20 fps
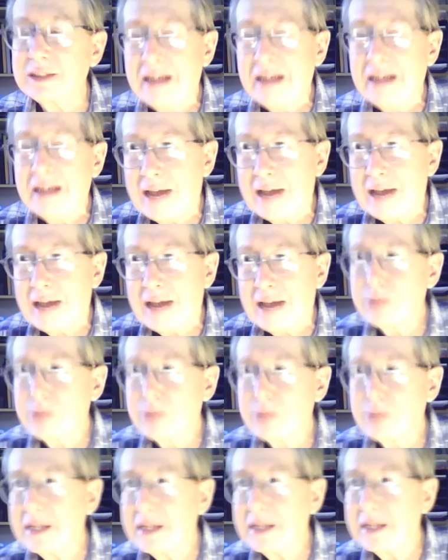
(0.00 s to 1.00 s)
and spread
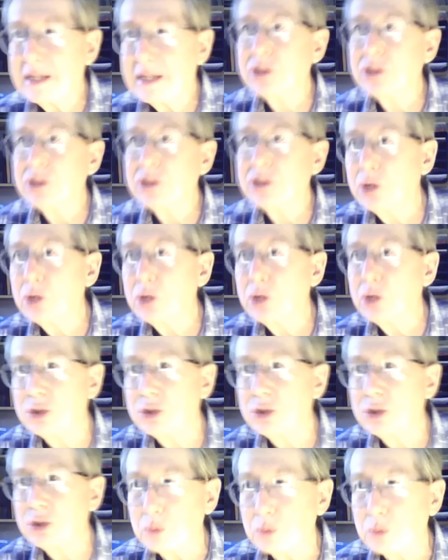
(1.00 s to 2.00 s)
it out as to who can
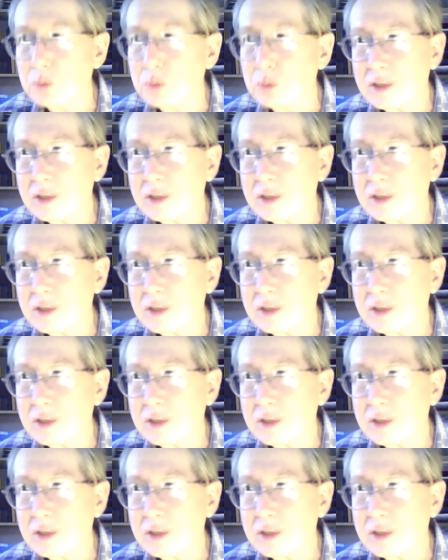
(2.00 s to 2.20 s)
do what.